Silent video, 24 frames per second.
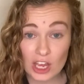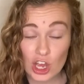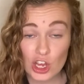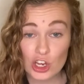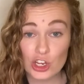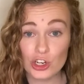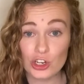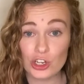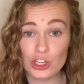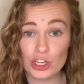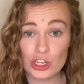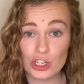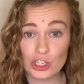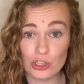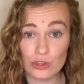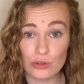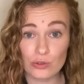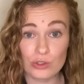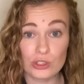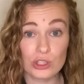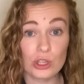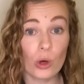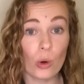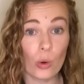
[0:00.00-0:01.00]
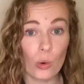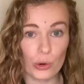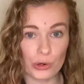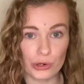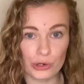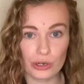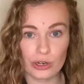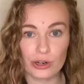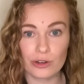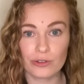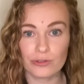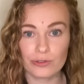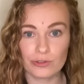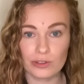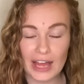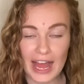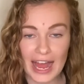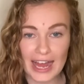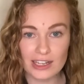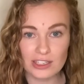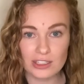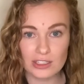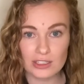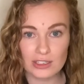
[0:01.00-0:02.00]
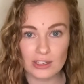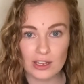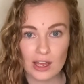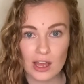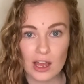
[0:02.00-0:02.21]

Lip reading: you're going to use the order of flats.